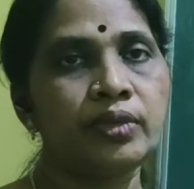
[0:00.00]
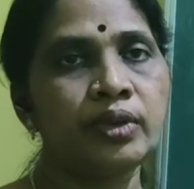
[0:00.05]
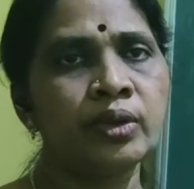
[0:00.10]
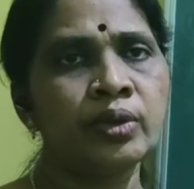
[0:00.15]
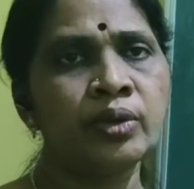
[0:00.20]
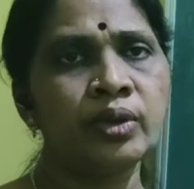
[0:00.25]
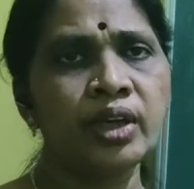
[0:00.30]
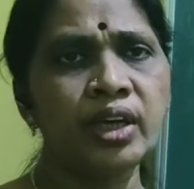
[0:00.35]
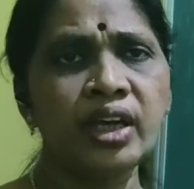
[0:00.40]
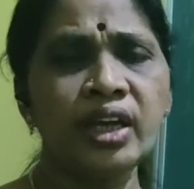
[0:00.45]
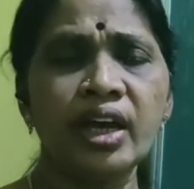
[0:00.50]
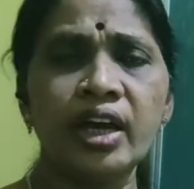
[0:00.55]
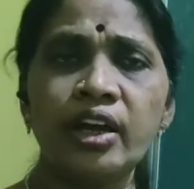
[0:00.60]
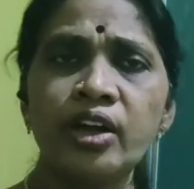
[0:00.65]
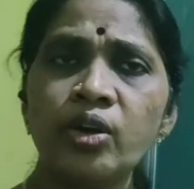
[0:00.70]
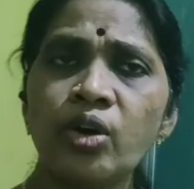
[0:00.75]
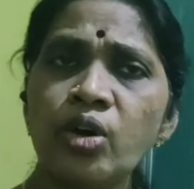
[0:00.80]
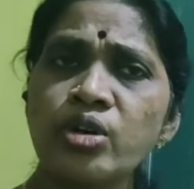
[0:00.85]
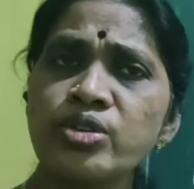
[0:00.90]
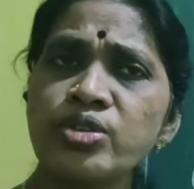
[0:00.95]
Okay, and
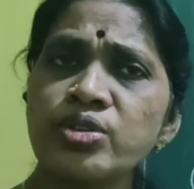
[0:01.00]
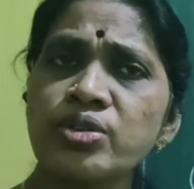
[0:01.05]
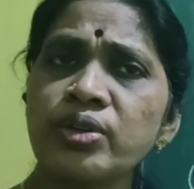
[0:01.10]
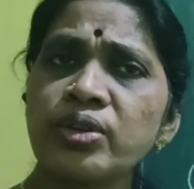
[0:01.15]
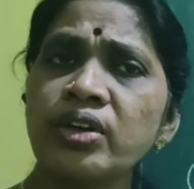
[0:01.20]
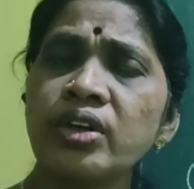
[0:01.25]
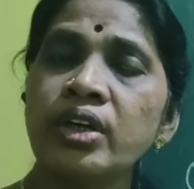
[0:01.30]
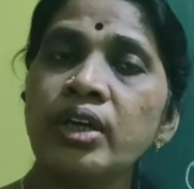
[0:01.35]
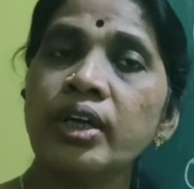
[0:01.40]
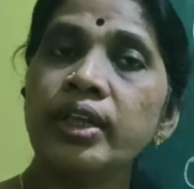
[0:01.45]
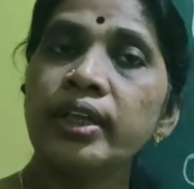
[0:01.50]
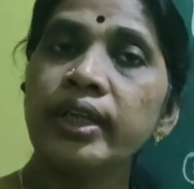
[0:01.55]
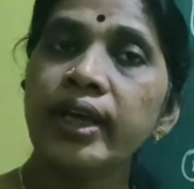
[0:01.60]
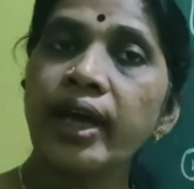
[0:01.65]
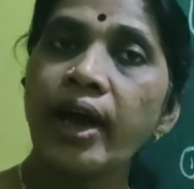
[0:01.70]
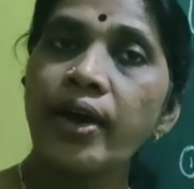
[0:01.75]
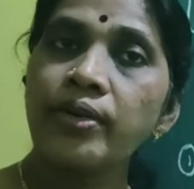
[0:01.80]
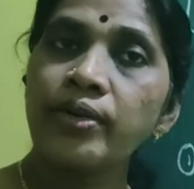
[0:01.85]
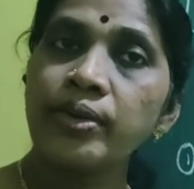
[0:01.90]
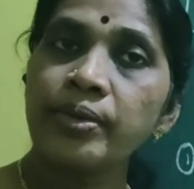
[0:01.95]
also they
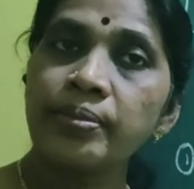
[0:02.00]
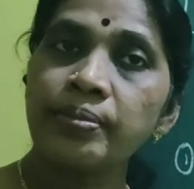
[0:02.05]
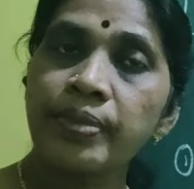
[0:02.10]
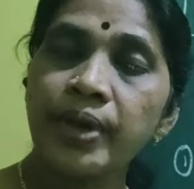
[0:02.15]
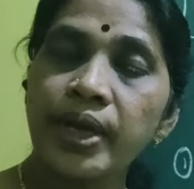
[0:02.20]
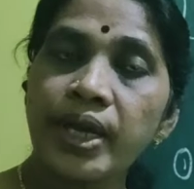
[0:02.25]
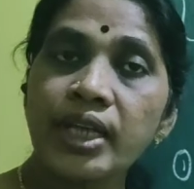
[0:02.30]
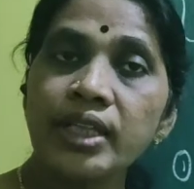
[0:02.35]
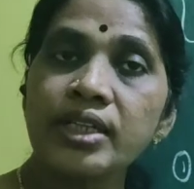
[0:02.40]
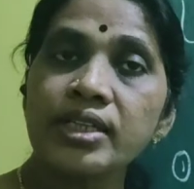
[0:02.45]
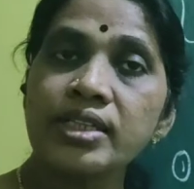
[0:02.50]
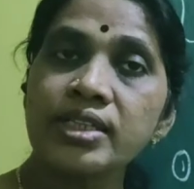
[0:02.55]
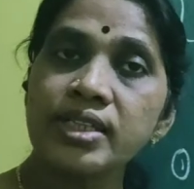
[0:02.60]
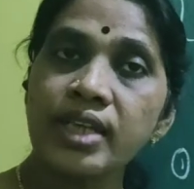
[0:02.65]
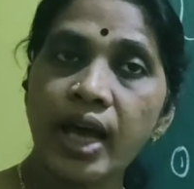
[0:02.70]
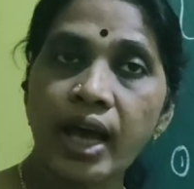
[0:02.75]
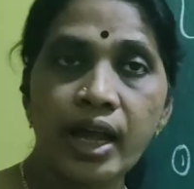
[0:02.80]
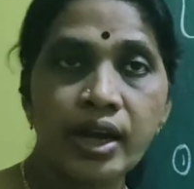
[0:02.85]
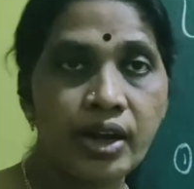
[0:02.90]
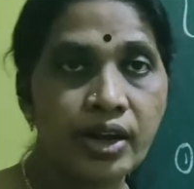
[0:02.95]
have to pay the
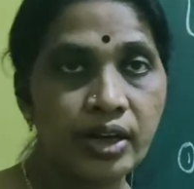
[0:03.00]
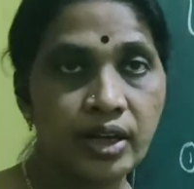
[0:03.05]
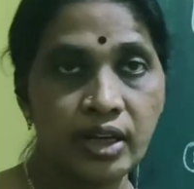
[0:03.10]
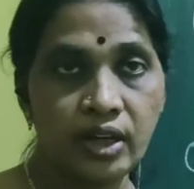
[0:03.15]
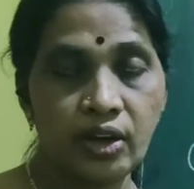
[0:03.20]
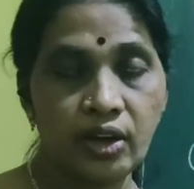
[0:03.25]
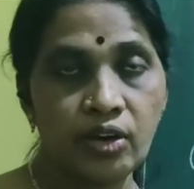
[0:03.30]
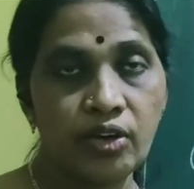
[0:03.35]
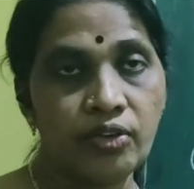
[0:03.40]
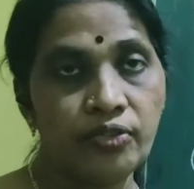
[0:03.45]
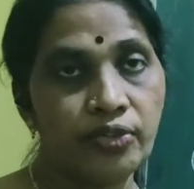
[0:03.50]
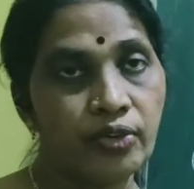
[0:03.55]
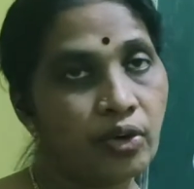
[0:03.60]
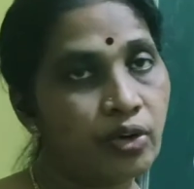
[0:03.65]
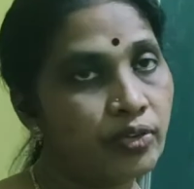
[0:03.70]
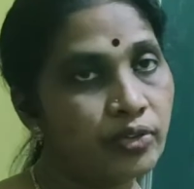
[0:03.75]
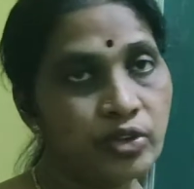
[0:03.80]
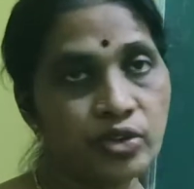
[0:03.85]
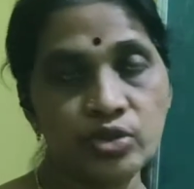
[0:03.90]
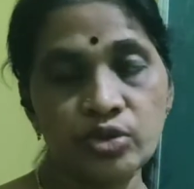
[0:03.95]
salary
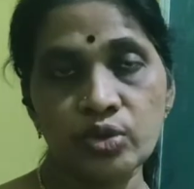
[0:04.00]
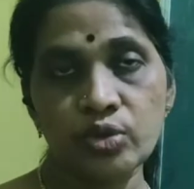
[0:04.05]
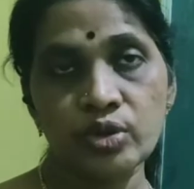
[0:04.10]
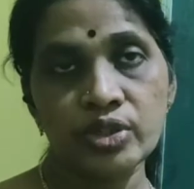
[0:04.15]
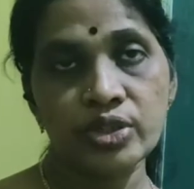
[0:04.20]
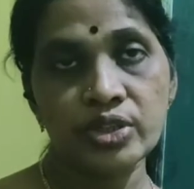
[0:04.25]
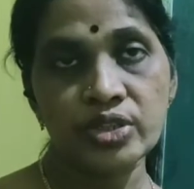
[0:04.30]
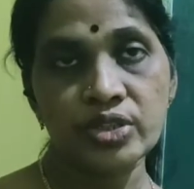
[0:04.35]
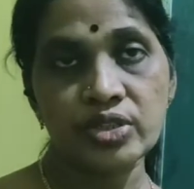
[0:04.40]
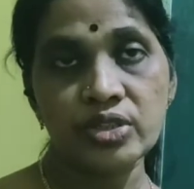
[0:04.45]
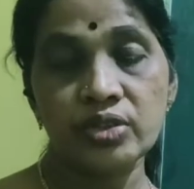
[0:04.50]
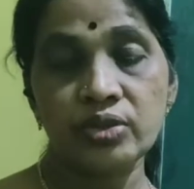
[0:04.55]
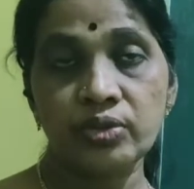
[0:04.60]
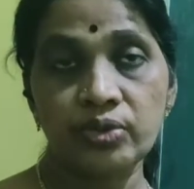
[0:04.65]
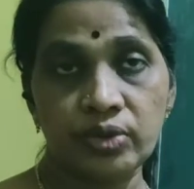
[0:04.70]
of the soldiers.